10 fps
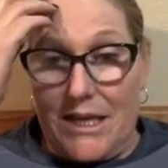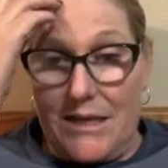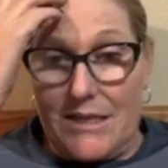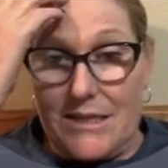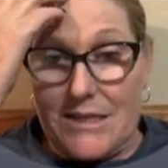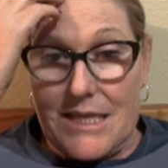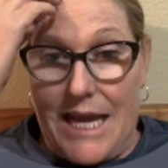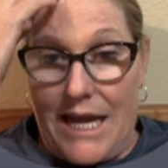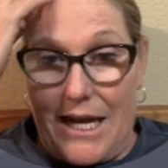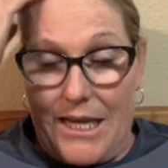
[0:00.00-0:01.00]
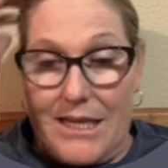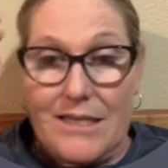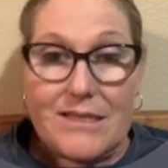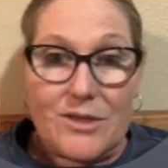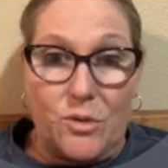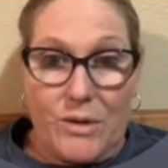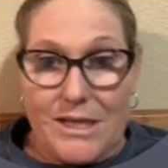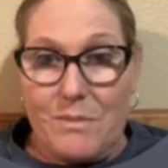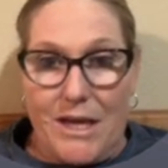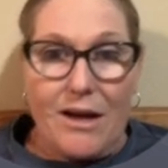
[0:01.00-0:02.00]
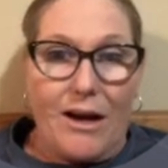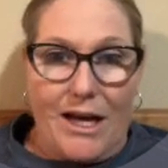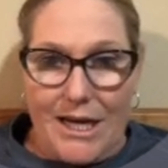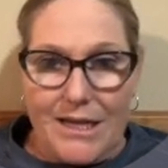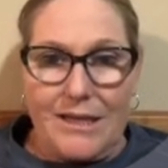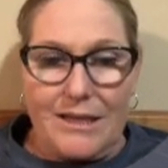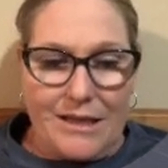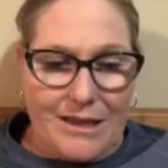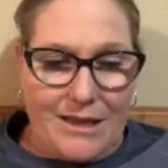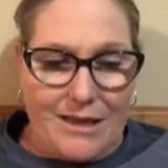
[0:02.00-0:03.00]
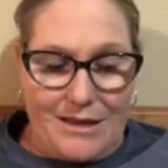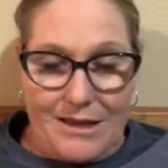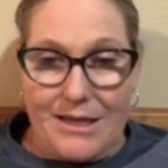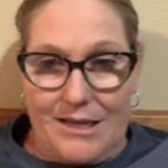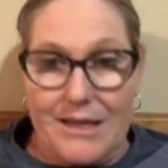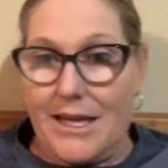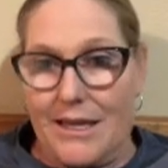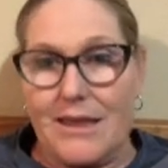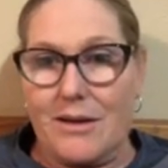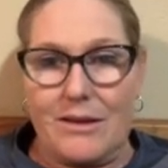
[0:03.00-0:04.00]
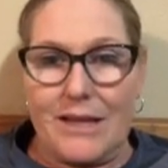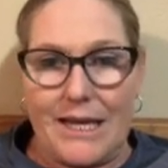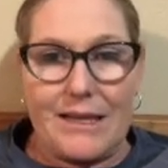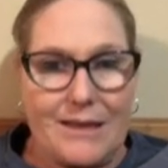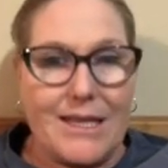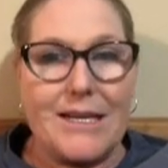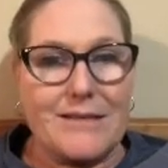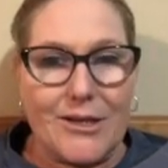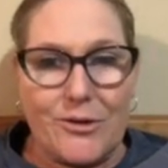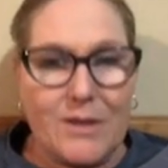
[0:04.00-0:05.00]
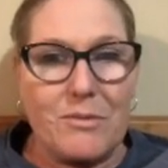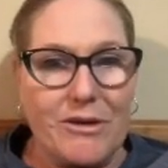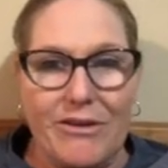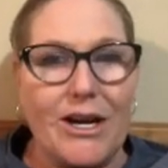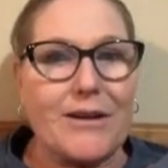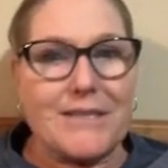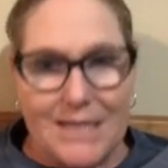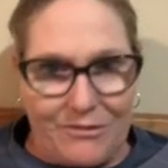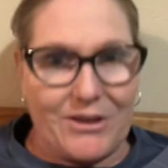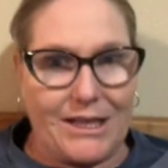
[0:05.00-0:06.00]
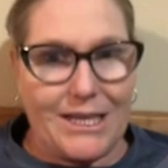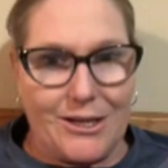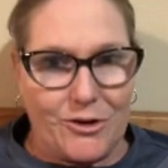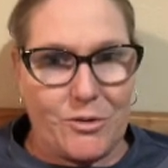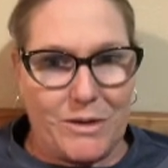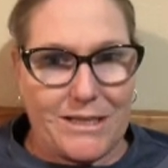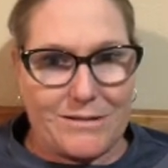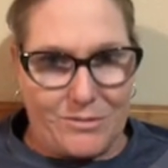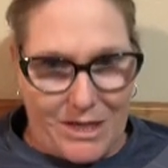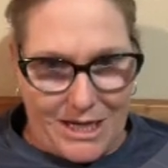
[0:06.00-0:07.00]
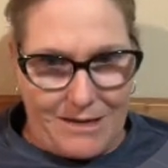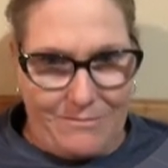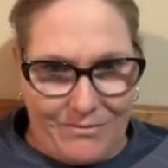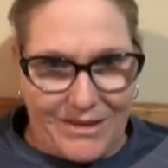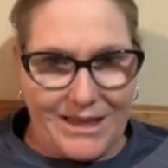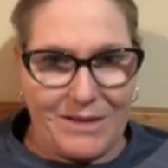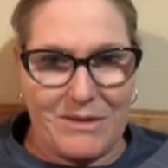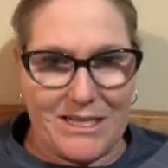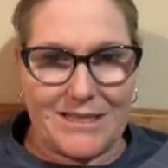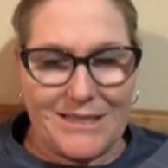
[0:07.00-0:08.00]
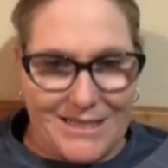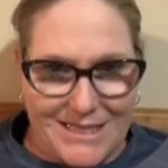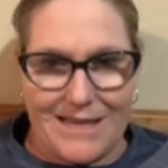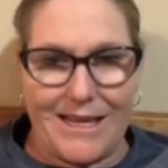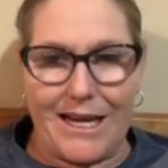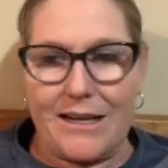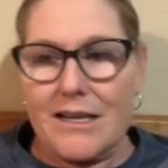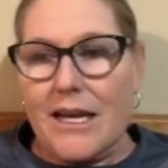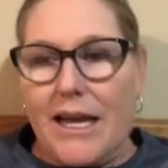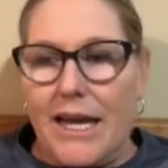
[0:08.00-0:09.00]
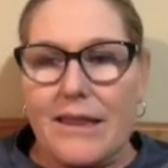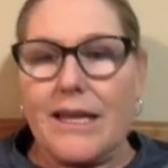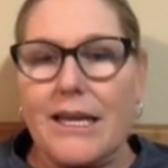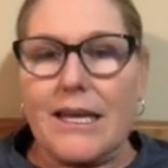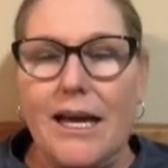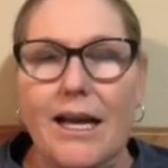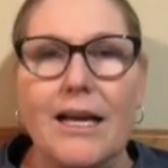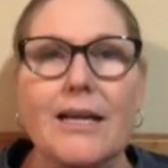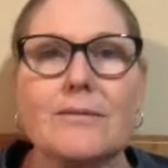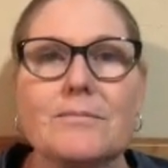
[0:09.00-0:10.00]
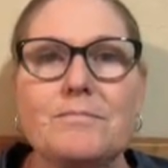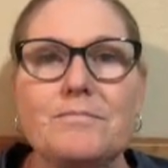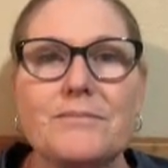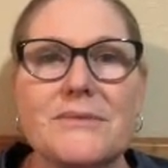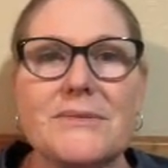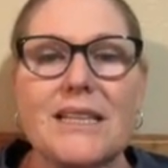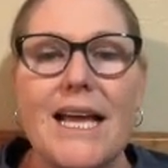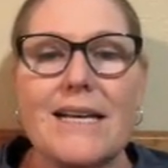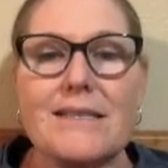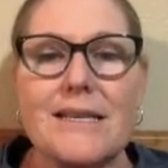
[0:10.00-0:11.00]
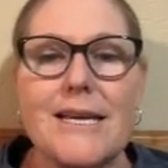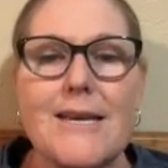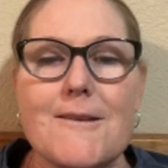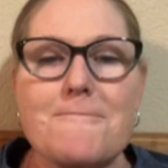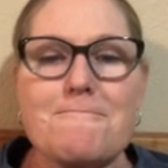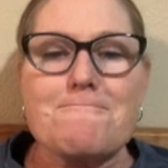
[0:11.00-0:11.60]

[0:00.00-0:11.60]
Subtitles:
is going to be on in the, like, things that are in the movie are definitely in your quiz. Okay, let me just state that. And then lastly,